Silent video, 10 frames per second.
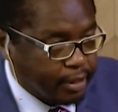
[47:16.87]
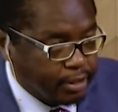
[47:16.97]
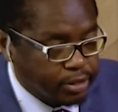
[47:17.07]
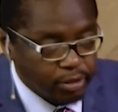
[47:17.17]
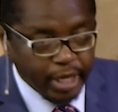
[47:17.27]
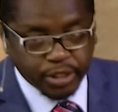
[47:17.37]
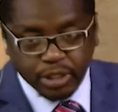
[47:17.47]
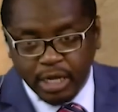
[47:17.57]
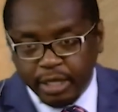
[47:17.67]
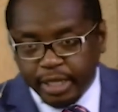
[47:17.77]
And so
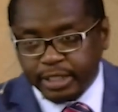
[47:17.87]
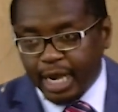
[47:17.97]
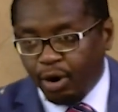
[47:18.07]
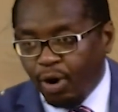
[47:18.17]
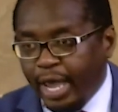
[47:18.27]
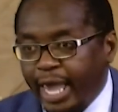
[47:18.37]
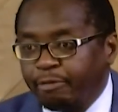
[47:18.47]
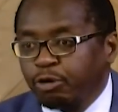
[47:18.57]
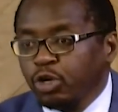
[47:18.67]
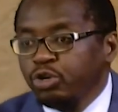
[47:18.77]
that's how
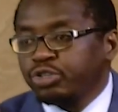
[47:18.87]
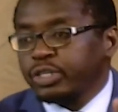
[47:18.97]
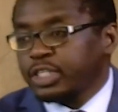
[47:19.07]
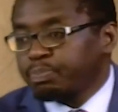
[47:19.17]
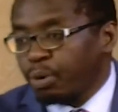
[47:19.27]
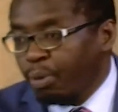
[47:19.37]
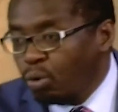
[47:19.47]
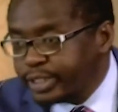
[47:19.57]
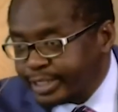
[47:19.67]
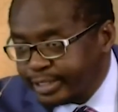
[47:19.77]
evolution is
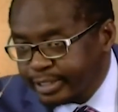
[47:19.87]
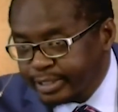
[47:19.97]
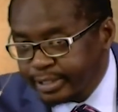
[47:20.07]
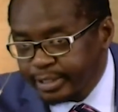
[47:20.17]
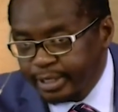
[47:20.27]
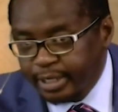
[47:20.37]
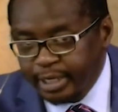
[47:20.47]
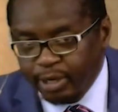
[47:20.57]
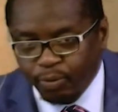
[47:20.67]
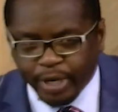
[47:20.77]
promoted.
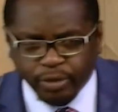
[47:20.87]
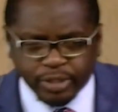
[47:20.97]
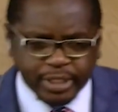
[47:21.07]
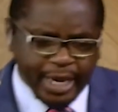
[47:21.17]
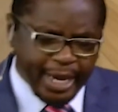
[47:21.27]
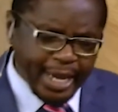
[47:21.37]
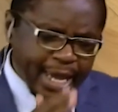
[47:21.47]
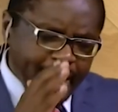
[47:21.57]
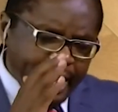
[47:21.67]
Where you say,